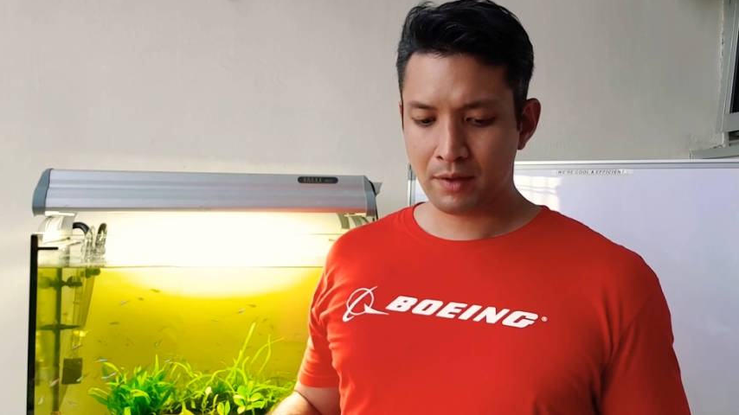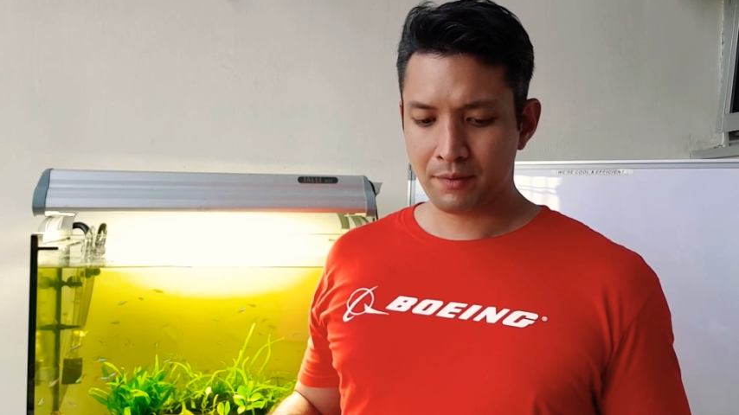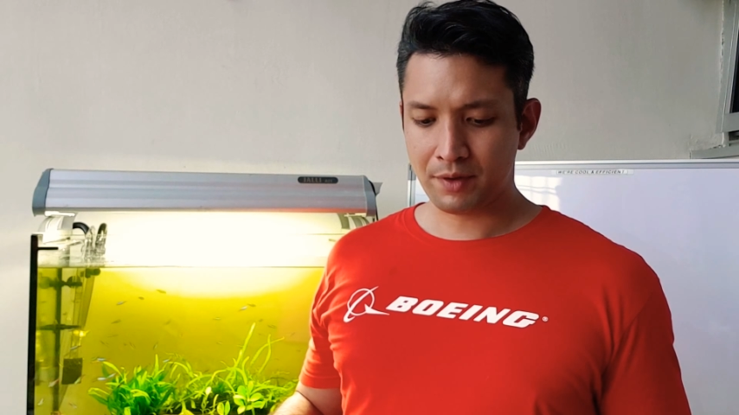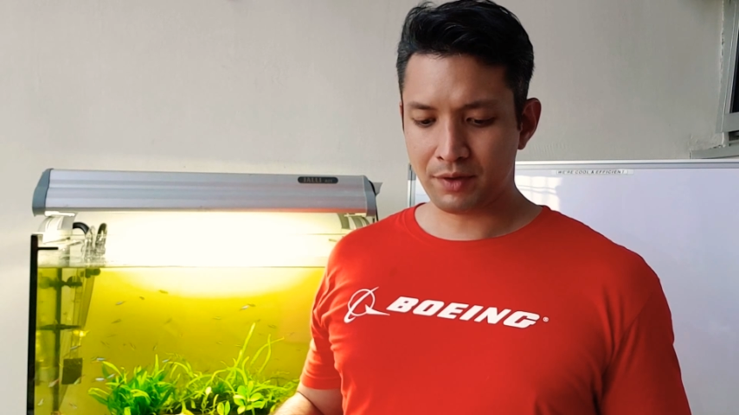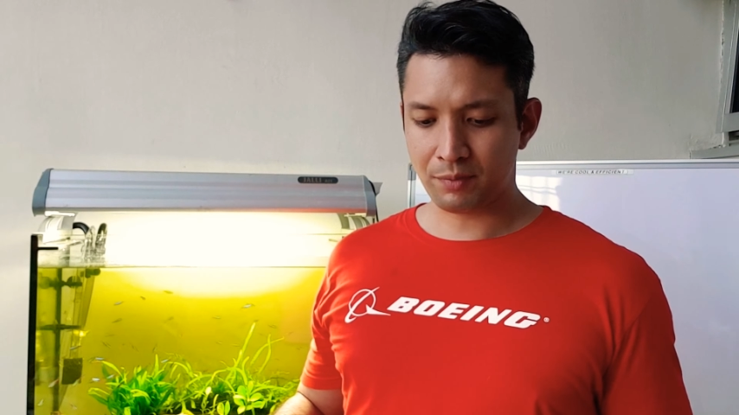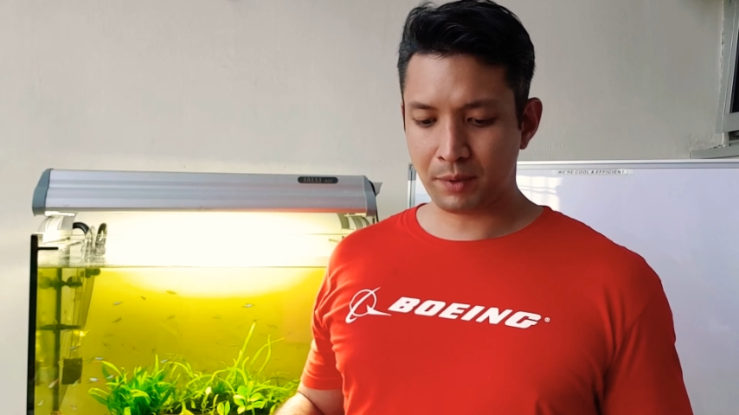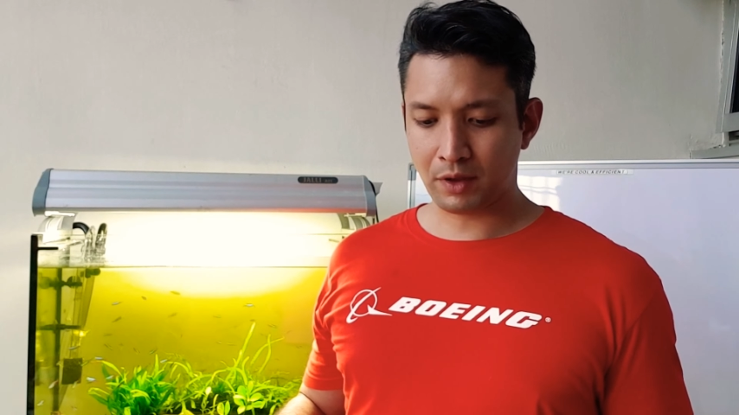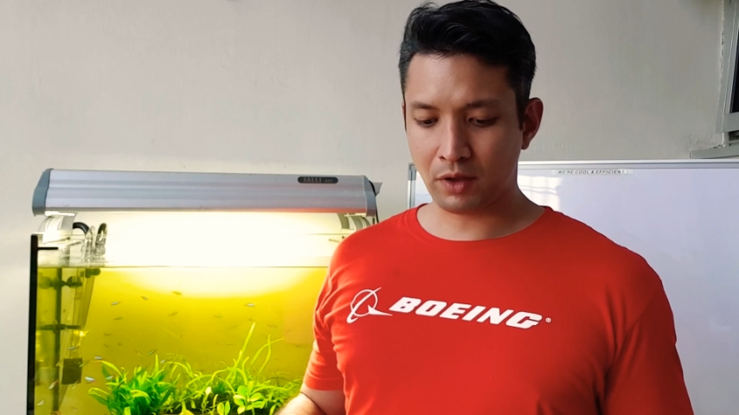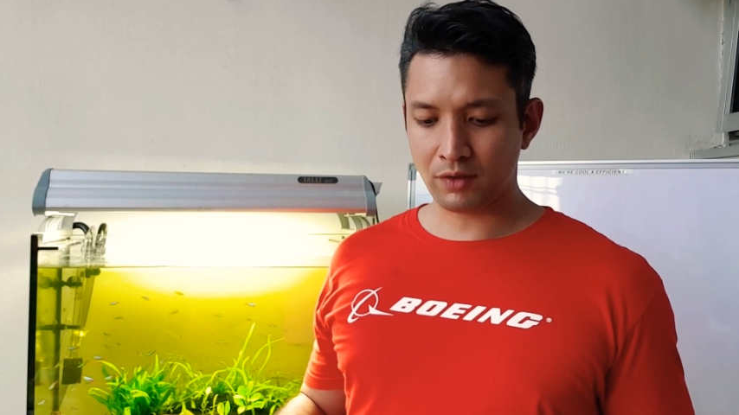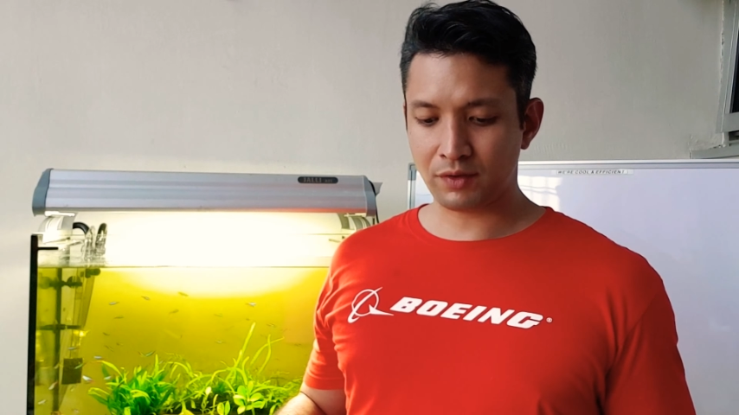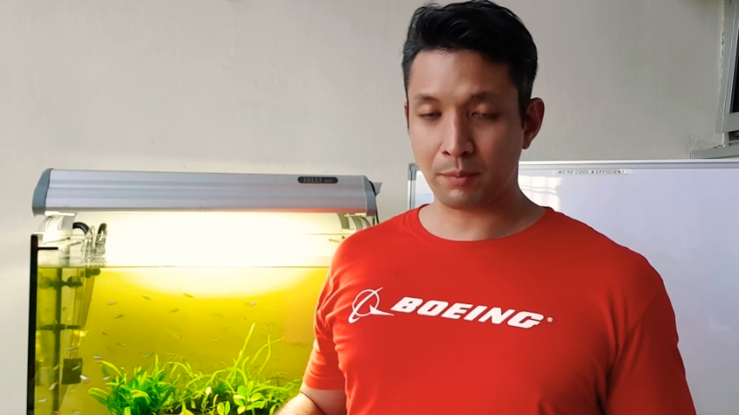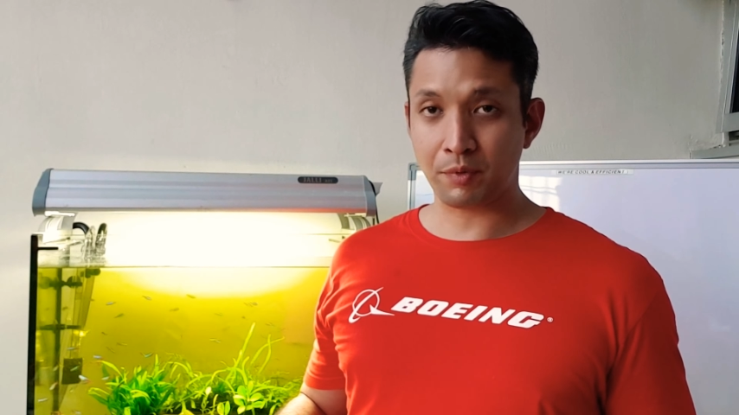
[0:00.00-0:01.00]
It is
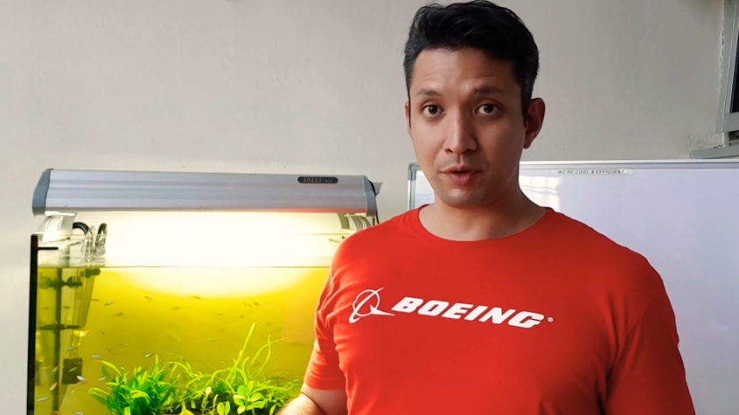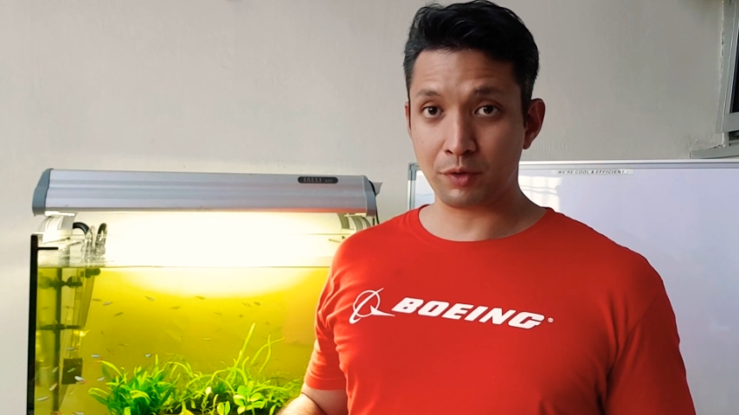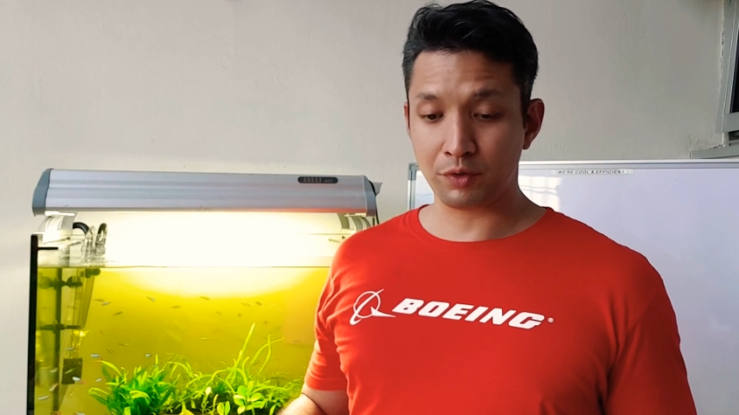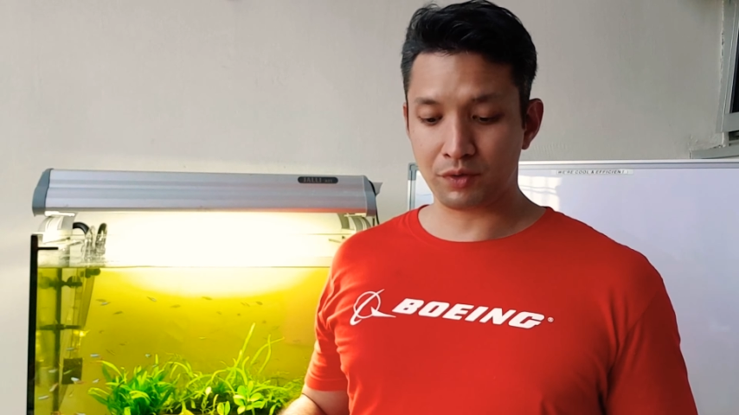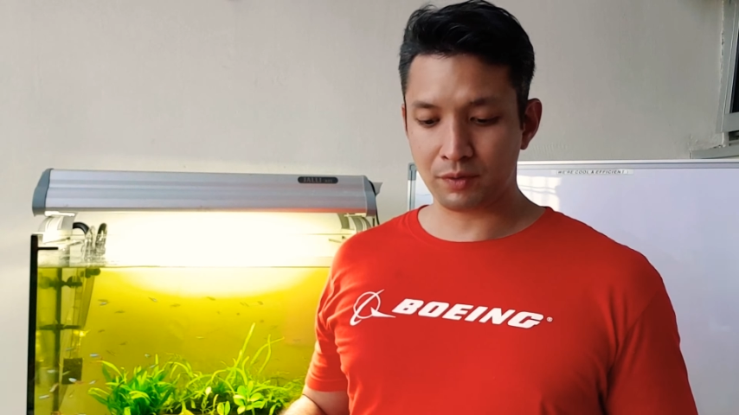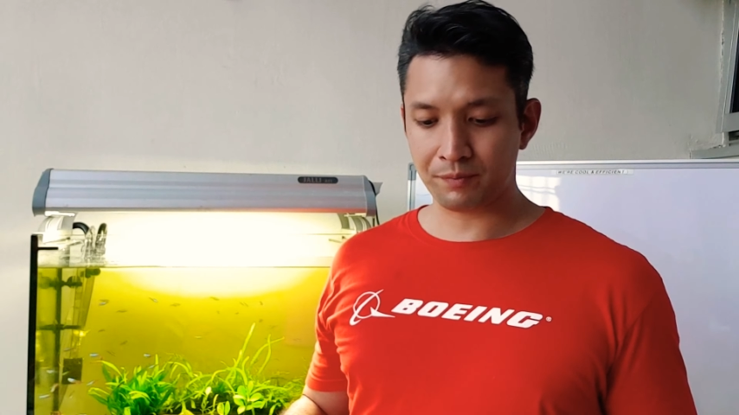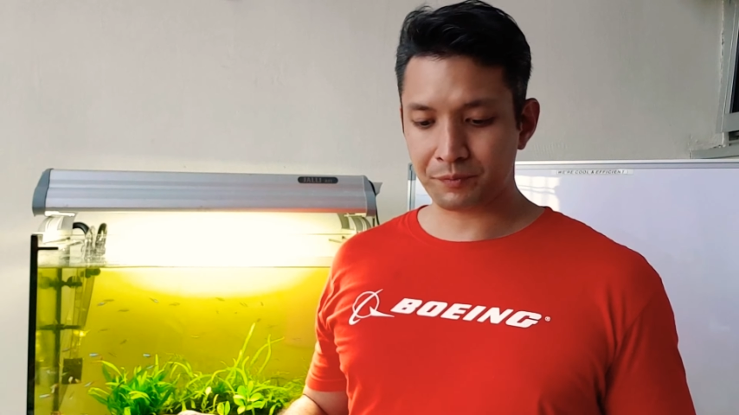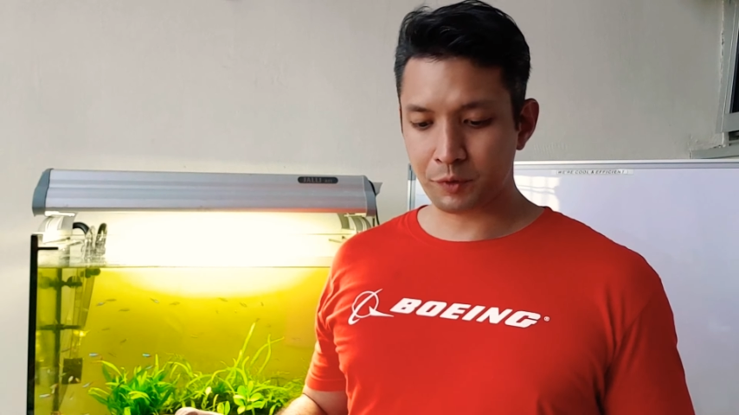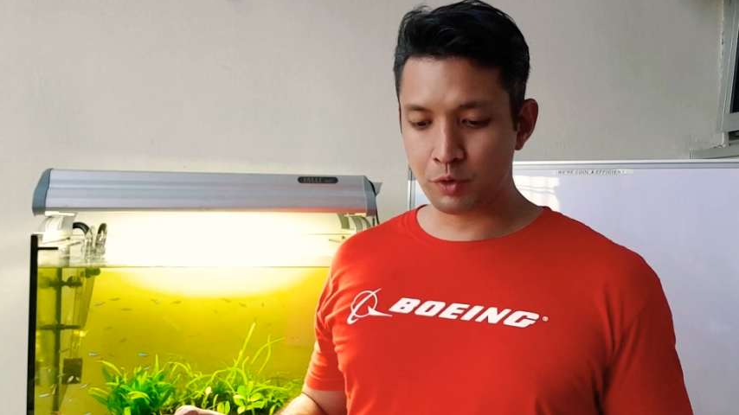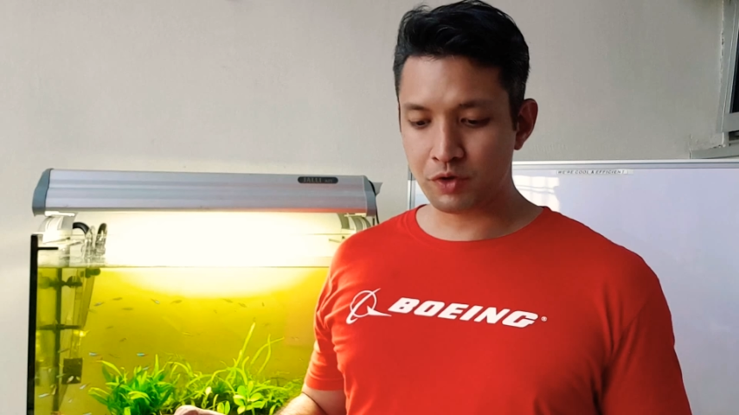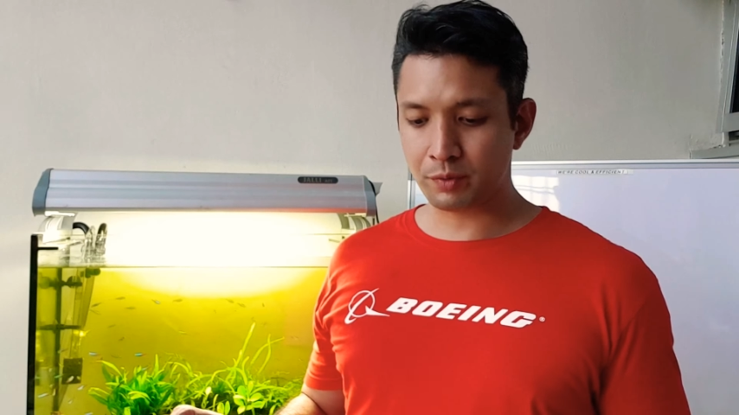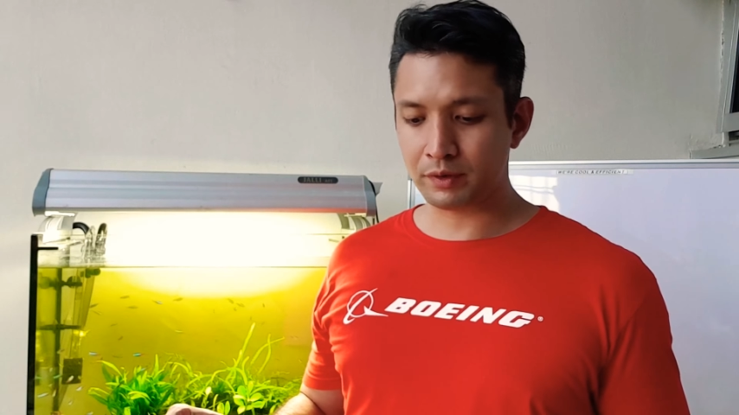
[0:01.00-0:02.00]
because they produce
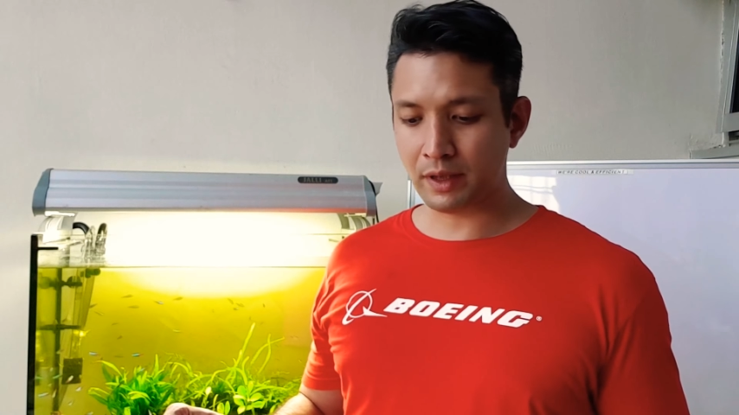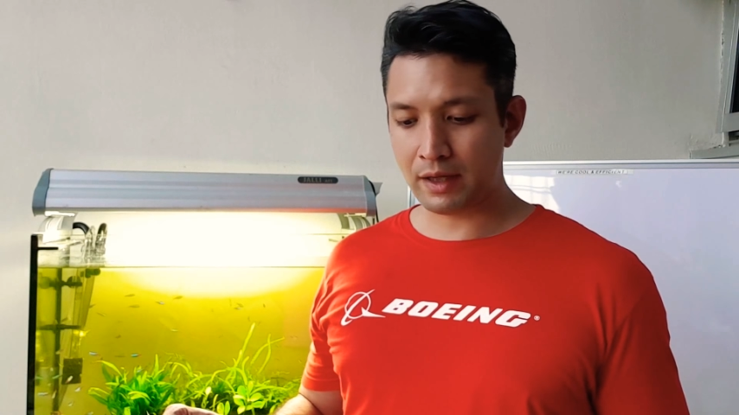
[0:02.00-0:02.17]
usable